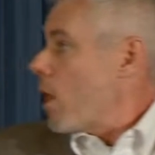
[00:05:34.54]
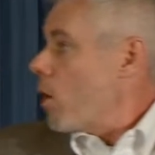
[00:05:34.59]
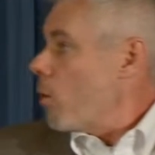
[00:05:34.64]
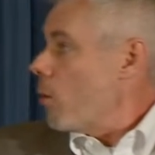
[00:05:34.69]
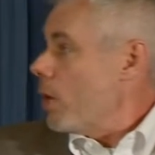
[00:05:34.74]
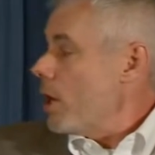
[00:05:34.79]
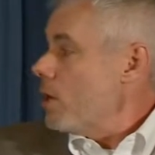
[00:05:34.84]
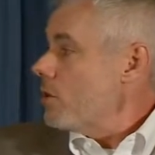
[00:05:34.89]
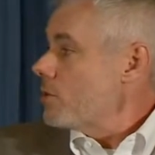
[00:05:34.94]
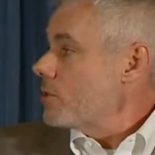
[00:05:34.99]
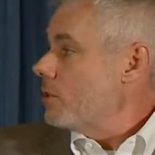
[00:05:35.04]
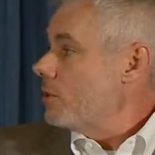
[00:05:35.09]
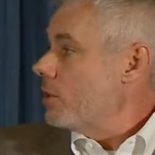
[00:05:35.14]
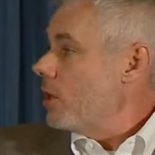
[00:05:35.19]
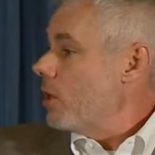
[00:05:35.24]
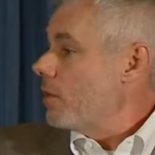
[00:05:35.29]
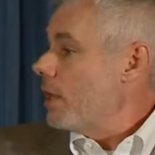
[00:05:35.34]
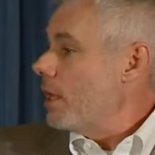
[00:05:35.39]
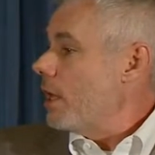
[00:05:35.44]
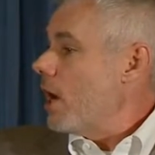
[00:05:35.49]
We also
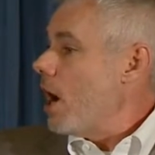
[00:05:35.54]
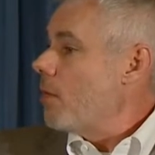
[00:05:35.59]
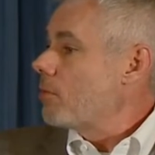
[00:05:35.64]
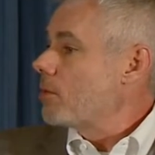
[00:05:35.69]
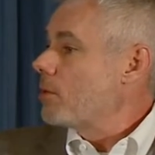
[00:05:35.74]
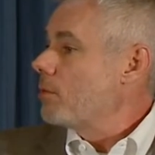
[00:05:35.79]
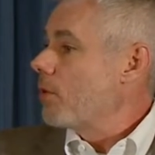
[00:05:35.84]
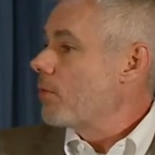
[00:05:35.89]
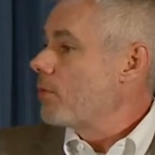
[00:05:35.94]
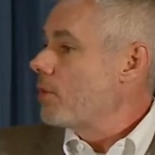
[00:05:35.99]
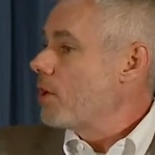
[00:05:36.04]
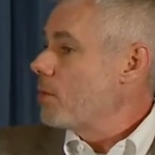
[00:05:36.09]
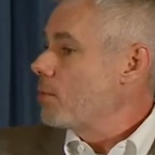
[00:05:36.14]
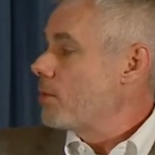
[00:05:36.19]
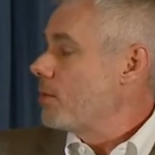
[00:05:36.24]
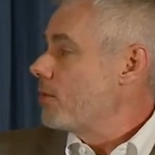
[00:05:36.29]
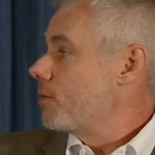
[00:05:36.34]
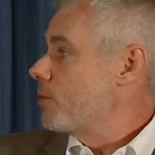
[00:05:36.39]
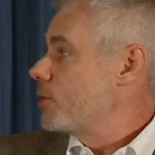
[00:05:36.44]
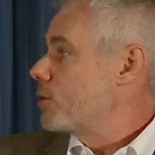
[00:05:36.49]
know that optimal
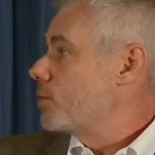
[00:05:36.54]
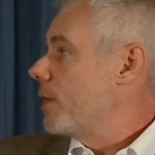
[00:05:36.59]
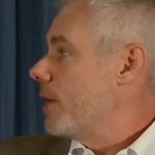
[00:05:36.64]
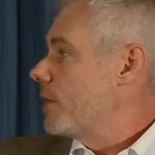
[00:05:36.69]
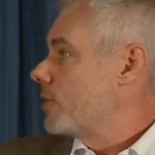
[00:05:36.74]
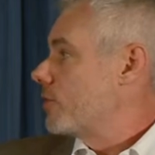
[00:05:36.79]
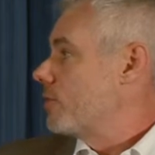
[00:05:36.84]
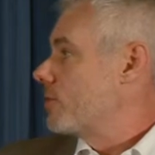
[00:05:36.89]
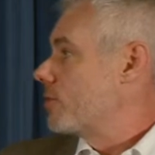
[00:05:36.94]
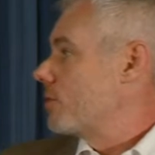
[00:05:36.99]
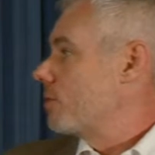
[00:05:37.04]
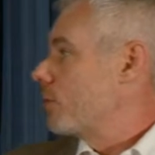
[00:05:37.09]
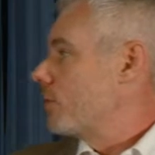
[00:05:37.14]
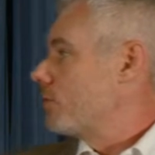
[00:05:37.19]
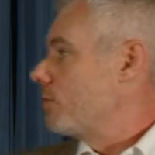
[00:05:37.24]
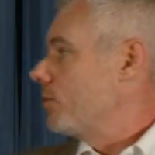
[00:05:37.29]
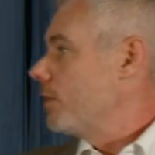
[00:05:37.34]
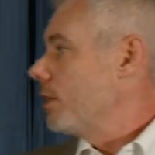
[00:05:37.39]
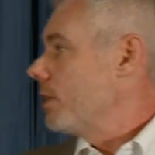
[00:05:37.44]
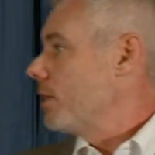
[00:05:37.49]
therapy for these patients
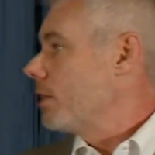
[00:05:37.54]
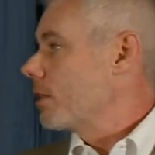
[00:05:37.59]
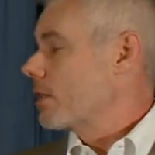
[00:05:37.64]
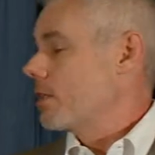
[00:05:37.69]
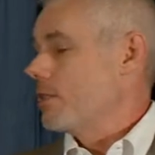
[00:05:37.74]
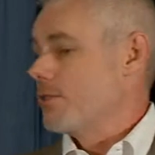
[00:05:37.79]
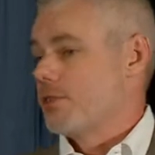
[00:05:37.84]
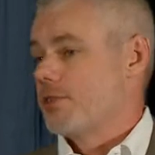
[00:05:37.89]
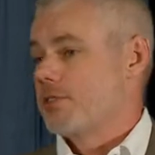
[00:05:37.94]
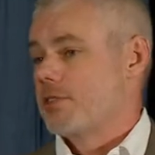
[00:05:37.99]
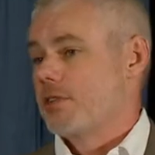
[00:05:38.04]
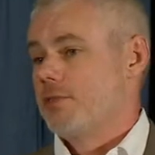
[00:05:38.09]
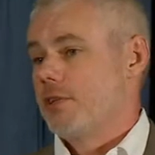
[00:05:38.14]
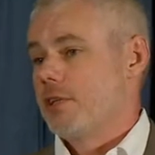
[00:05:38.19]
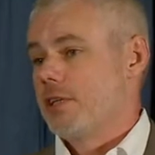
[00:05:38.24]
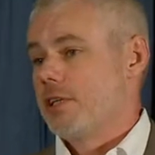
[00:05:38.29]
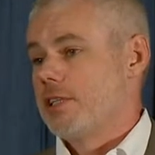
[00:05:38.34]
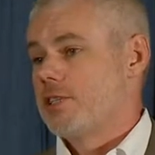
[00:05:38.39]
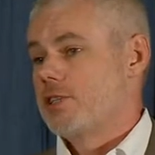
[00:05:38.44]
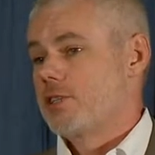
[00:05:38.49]
would really consist of at
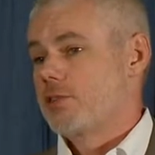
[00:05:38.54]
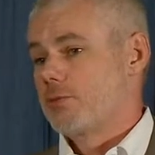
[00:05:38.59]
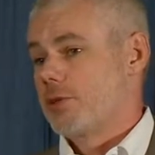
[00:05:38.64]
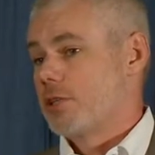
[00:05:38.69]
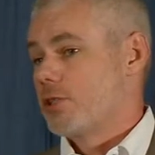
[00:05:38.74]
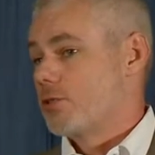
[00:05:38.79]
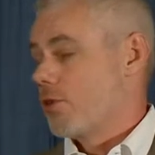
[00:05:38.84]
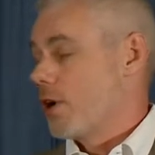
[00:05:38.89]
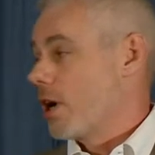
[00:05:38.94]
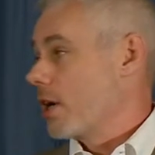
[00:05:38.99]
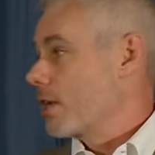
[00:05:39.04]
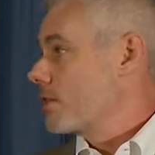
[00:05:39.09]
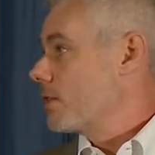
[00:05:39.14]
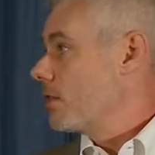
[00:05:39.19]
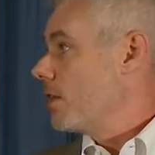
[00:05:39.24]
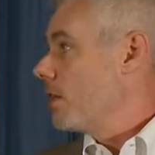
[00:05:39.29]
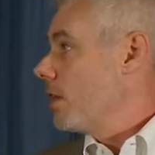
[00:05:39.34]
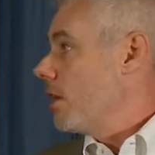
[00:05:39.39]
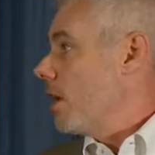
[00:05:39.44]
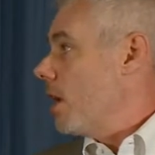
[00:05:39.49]
least 3 drugs
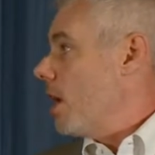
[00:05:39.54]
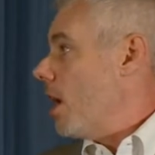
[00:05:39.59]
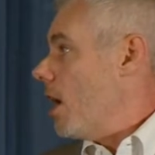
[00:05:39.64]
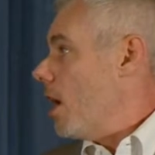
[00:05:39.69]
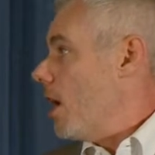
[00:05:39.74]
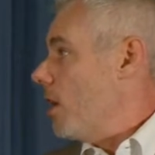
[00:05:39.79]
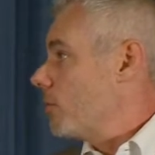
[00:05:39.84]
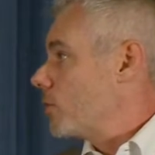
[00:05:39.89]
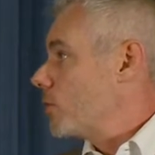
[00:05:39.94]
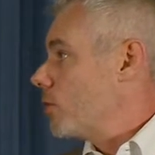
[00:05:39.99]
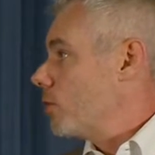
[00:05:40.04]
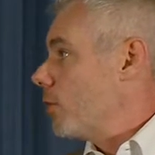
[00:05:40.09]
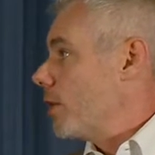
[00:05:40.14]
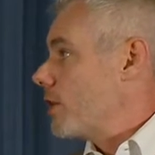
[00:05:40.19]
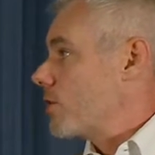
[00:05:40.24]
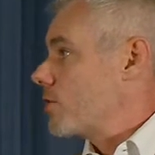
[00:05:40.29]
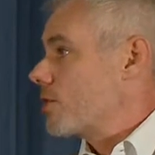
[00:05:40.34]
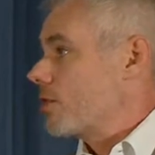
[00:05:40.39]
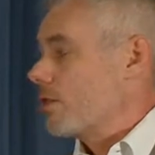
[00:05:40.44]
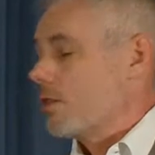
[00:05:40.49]
to
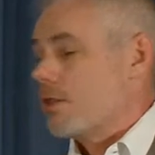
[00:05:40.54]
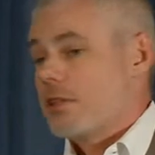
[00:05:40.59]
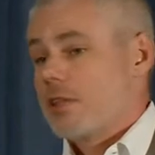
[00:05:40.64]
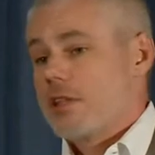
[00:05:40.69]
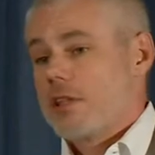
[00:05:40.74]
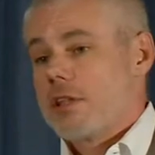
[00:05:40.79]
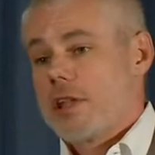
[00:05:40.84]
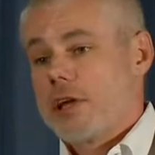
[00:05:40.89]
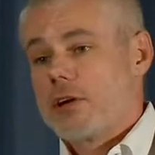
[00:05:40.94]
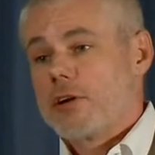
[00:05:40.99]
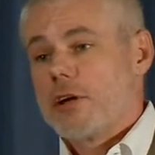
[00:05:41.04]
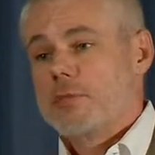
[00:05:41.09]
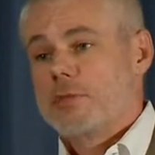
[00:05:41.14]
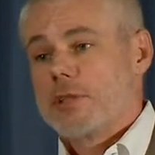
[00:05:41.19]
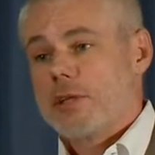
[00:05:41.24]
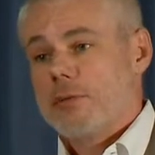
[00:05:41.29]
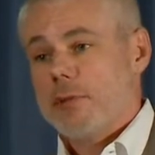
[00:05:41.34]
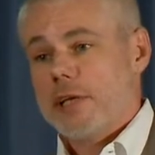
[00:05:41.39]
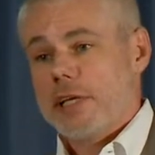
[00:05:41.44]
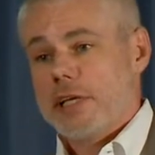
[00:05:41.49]
which their
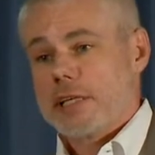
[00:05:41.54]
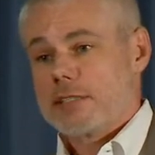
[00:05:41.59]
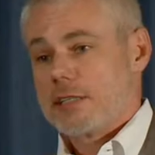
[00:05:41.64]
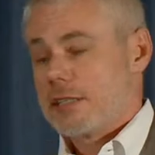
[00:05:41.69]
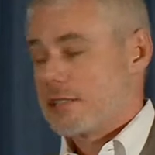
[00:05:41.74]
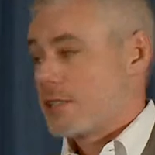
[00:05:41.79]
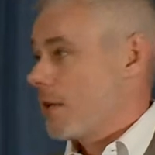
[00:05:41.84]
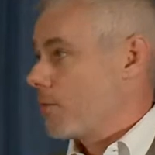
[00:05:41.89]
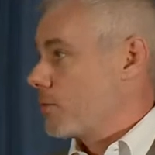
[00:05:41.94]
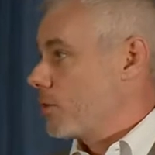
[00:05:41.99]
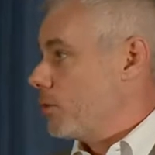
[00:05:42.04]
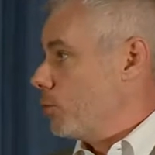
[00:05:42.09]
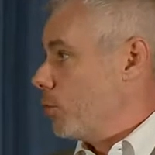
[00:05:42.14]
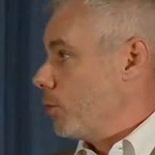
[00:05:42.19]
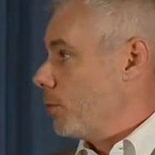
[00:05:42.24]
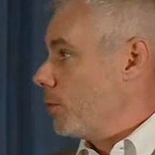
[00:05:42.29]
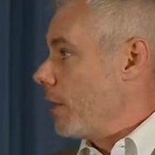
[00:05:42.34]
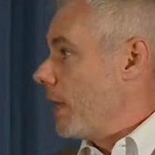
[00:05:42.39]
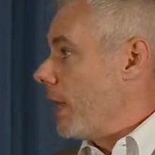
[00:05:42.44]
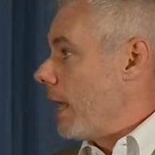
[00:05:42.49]
MTB is susceptible.
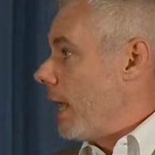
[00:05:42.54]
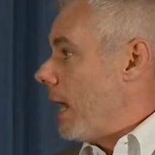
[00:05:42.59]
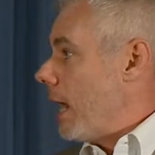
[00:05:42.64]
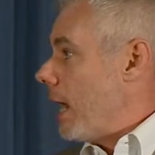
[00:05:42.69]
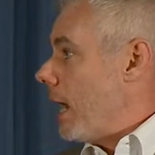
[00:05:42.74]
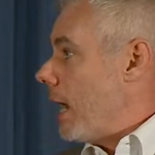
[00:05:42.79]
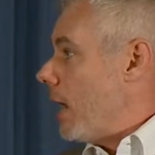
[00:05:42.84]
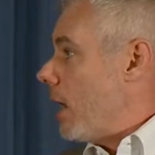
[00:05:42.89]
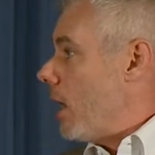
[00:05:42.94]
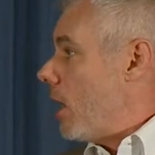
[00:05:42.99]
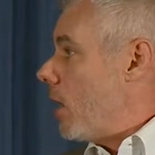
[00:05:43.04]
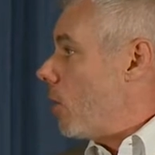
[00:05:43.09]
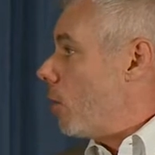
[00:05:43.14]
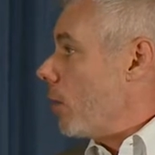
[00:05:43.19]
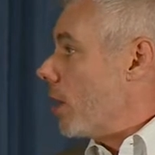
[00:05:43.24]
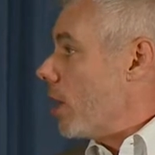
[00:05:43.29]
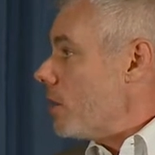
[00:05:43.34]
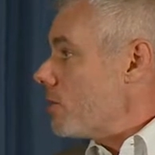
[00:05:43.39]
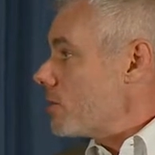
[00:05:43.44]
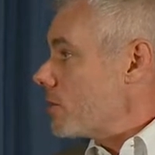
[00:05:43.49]

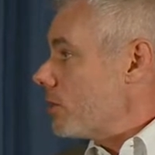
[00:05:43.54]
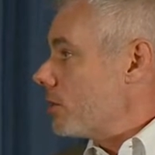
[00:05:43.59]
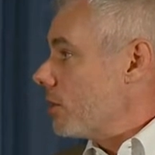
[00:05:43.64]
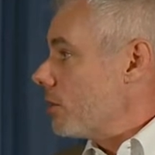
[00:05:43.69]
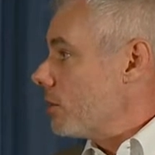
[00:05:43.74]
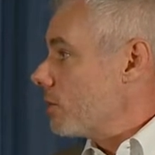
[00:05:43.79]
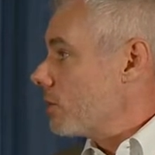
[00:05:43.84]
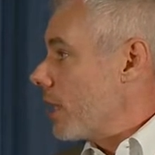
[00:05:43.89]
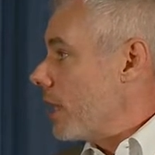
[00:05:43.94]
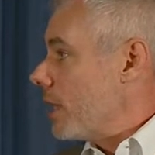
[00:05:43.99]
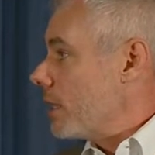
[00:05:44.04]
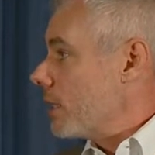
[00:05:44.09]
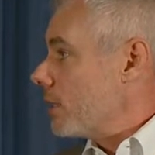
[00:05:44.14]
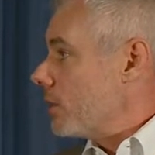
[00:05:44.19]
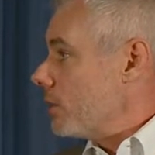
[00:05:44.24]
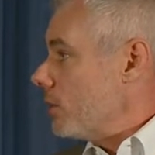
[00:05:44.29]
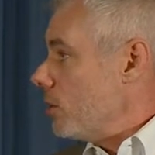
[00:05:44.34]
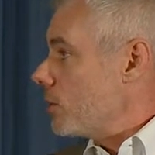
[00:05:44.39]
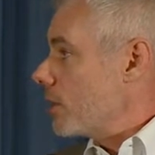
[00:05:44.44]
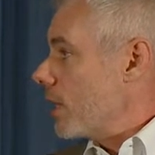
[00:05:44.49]
We also know that
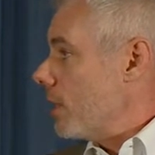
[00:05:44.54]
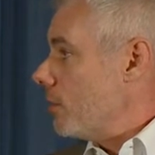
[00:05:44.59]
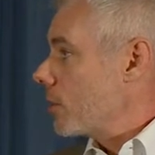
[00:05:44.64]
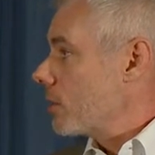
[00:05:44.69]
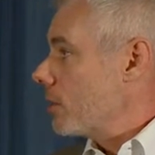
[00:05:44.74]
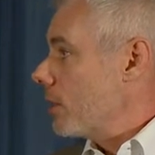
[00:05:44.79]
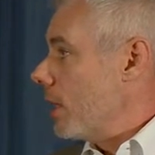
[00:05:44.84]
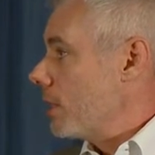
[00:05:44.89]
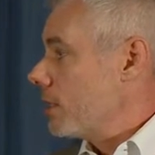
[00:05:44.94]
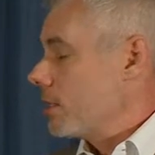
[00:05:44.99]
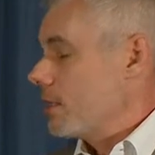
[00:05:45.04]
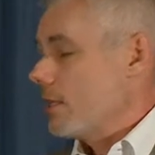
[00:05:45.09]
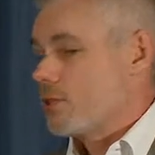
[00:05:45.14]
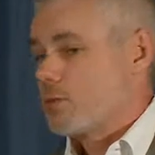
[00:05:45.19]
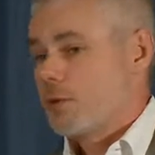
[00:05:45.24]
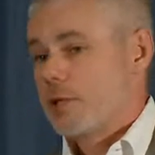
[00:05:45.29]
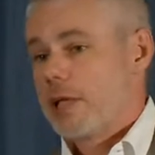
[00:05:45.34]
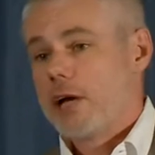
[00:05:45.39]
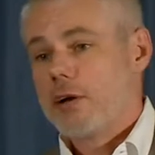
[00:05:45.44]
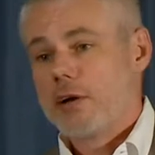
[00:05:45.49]
new chemical entities
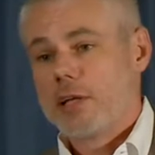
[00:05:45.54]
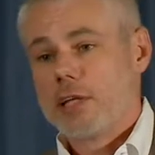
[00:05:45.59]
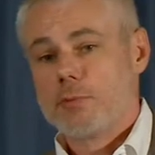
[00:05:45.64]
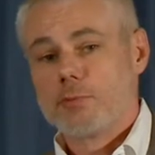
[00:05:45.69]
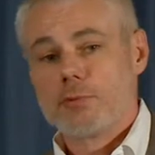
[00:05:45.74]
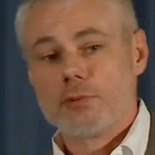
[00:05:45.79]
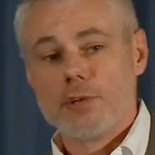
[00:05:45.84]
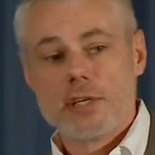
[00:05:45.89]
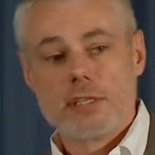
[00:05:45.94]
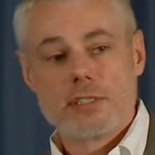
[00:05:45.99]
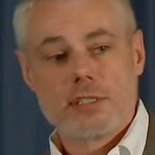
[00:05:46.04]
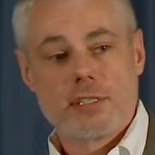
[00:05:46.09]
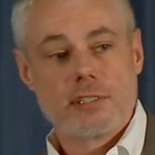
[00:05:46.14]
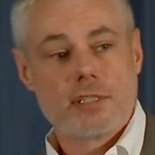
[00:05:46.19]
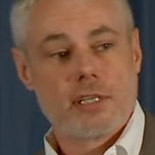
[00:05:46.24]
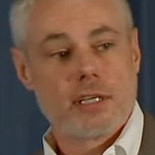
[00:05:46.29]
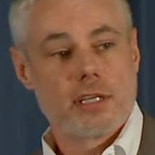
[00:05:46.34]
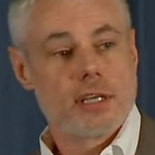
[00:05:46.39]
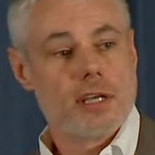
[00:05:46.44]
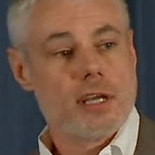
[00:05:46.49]
without any
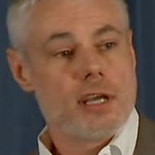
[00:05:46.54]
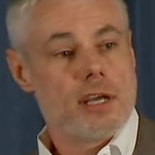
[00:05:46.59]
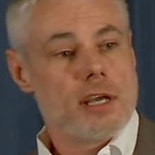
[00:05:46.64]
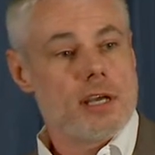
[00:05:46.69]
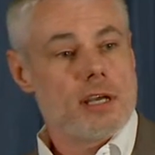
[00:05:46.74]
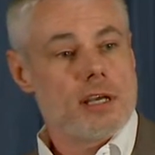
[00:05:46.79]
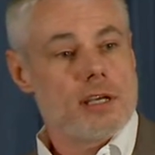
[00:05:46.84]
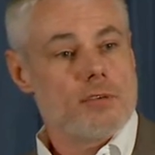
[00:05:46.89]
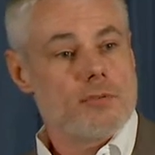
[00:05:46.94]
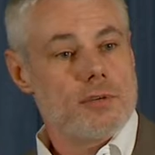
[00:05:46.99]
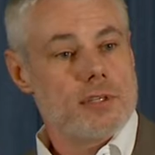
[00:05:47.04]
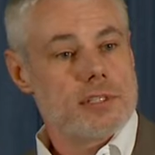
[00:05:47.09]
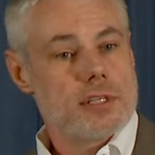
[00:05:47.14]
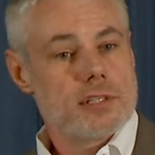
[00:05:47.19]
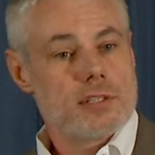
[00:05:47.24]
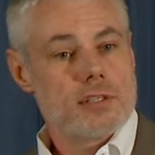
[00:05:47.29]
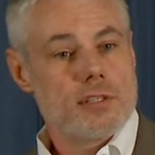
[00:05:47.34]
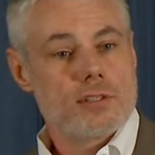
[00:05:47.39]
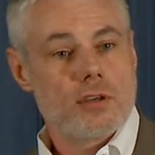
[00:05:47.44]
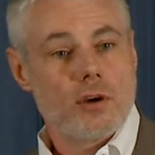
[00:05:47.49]
pre-existing
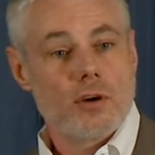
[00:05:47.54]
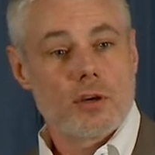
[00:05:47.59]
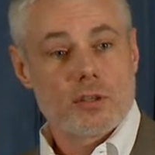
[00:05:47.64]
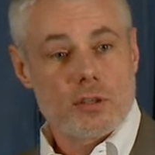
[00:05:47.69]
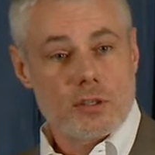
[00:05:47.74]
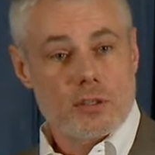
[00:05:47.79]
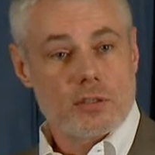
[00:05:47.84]
resistance are